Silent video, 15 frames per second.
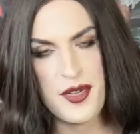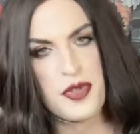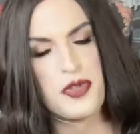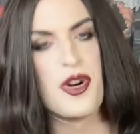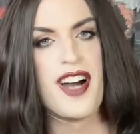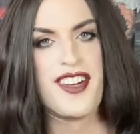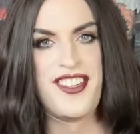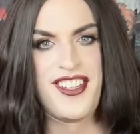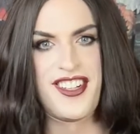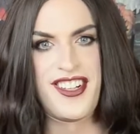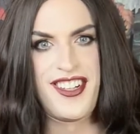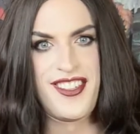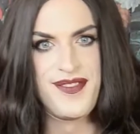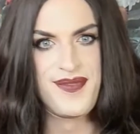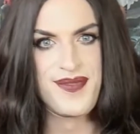Ruanier.
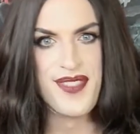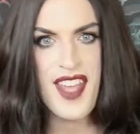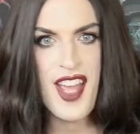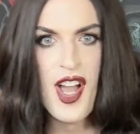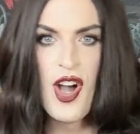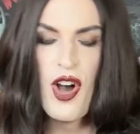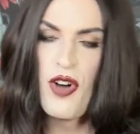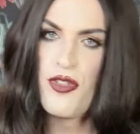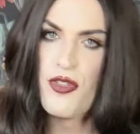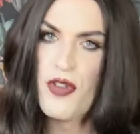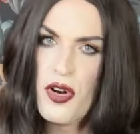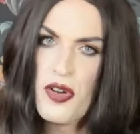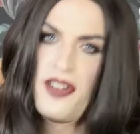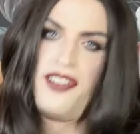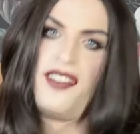Of
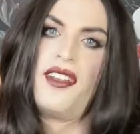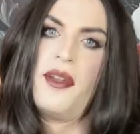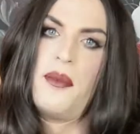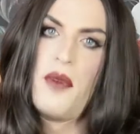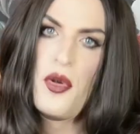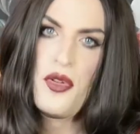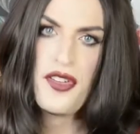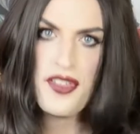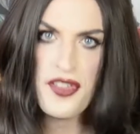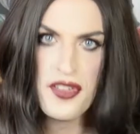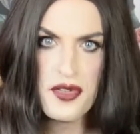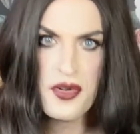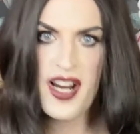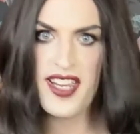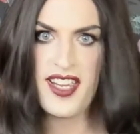course, the most
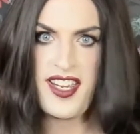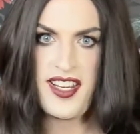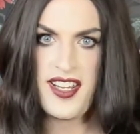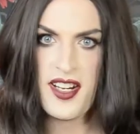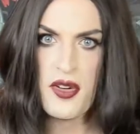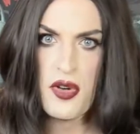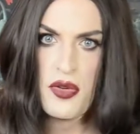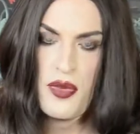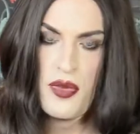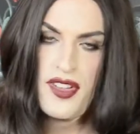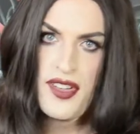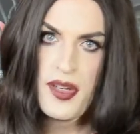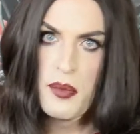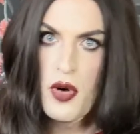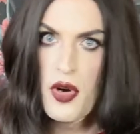striking and
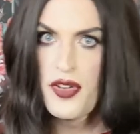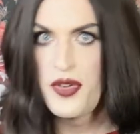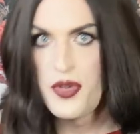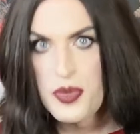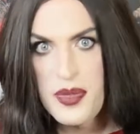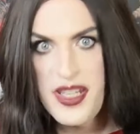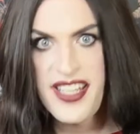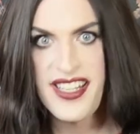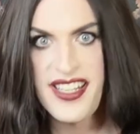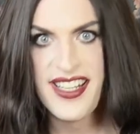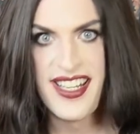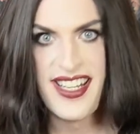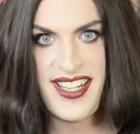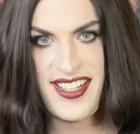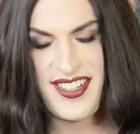convincing point to me
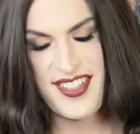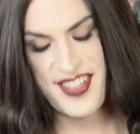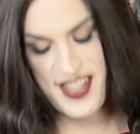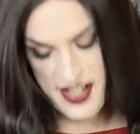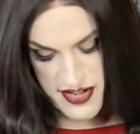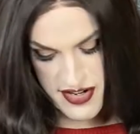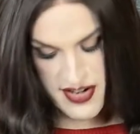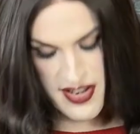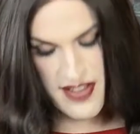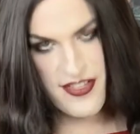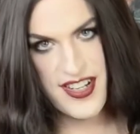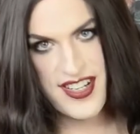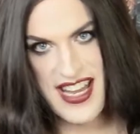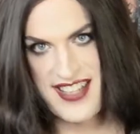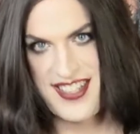is here the
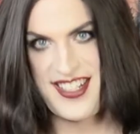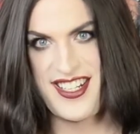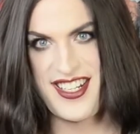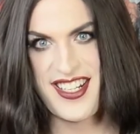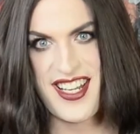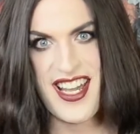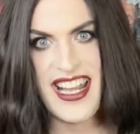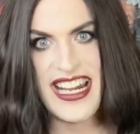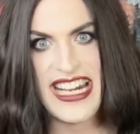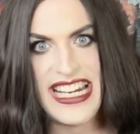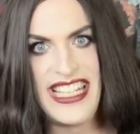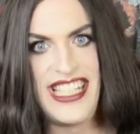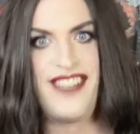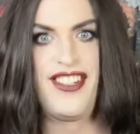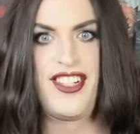fantastic
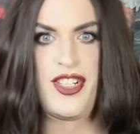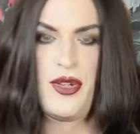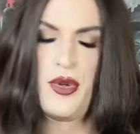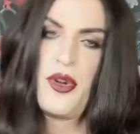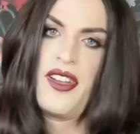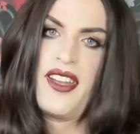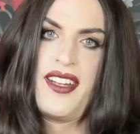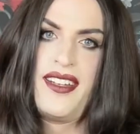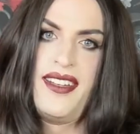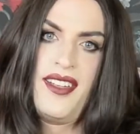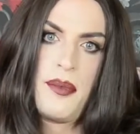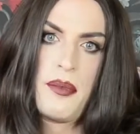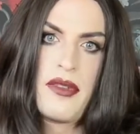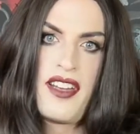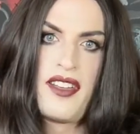cleavage look that this
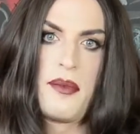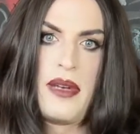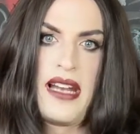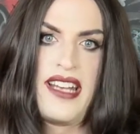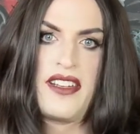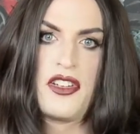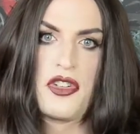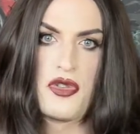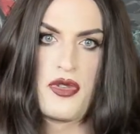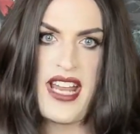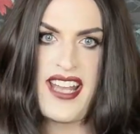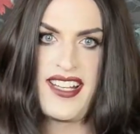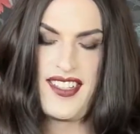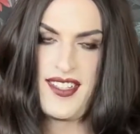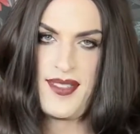breastplate
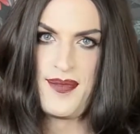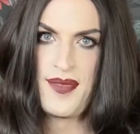creates.